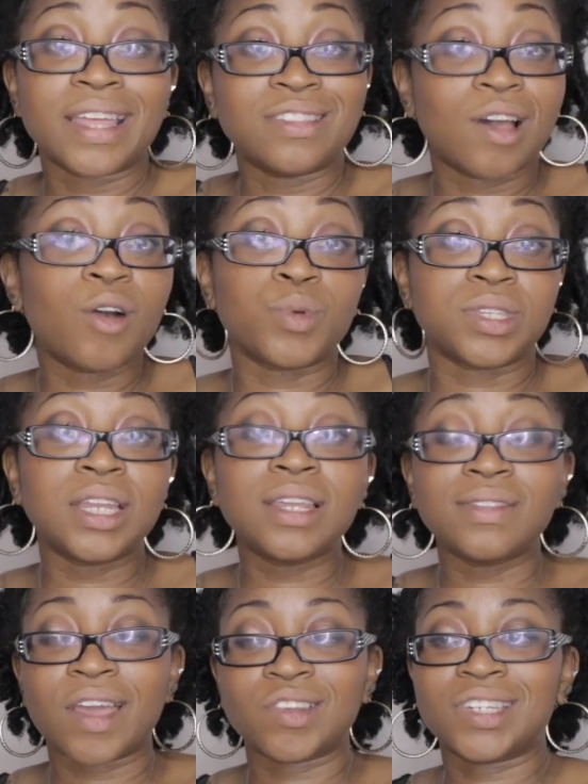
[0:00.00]
And Doug was
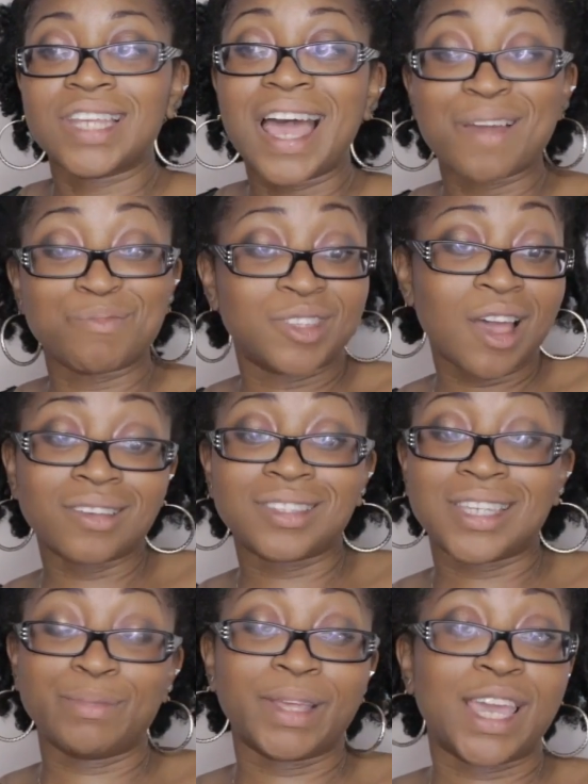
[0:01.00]
sitting there at the time. Doug
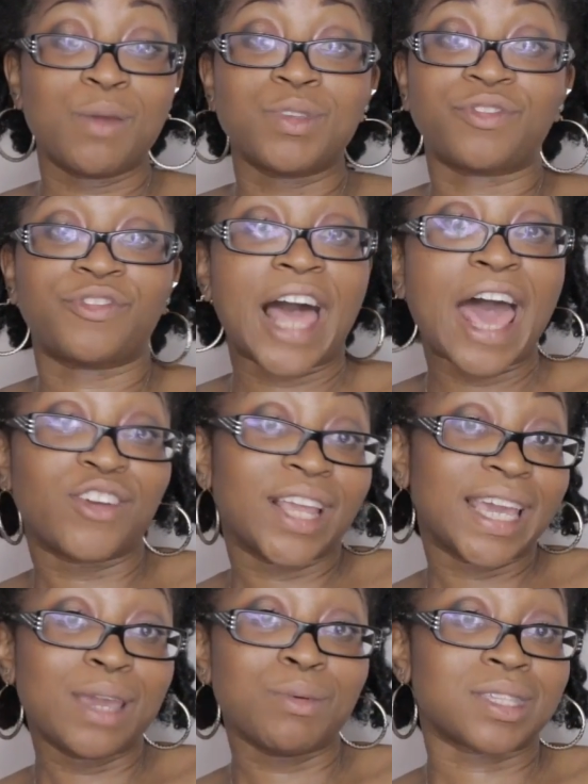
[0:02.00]
seemed like he was flattered,
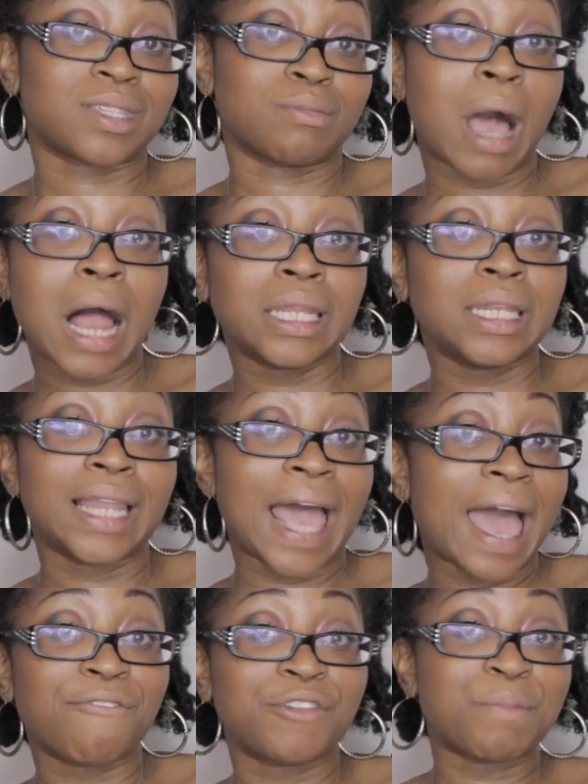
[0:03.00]
like he was smiling,
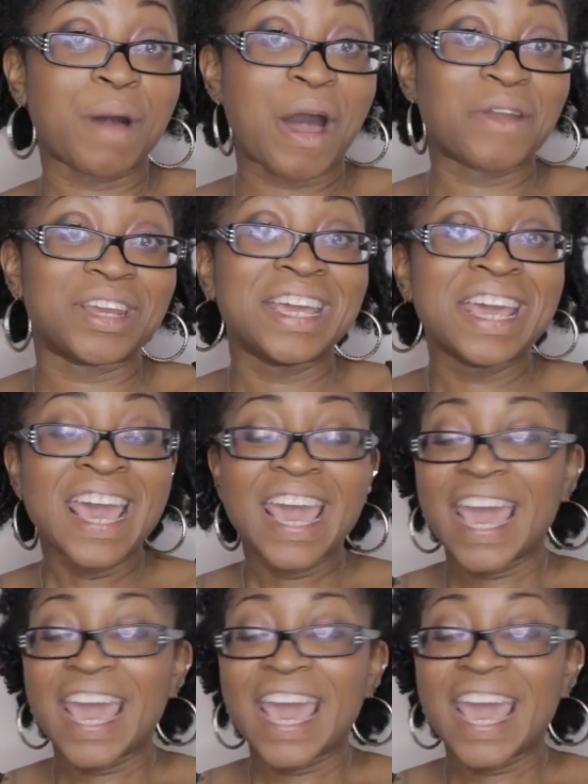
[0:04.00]
laughing about it.